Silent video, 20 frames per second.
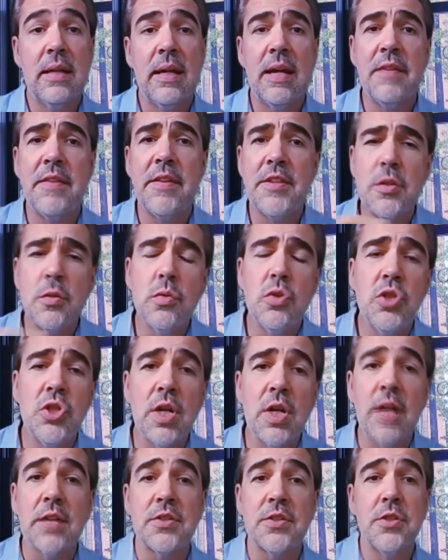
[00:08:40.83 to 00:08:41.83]
and then you
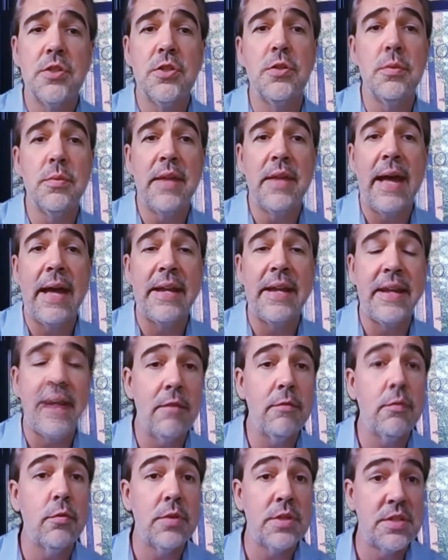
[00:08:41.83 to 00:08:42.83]
just do that
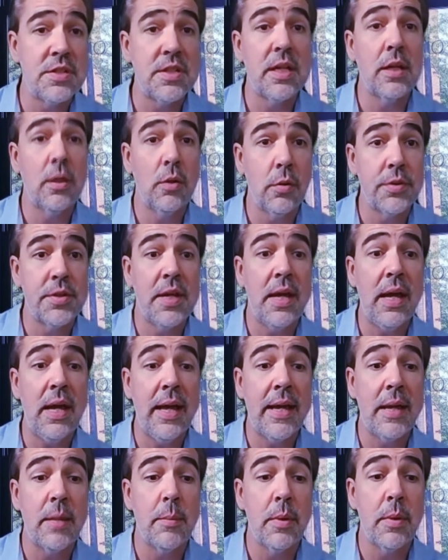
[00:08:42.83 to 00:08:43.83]
every single
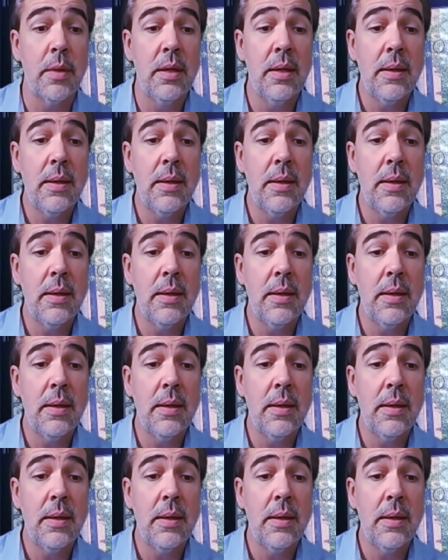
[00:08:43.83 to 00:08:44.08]
time,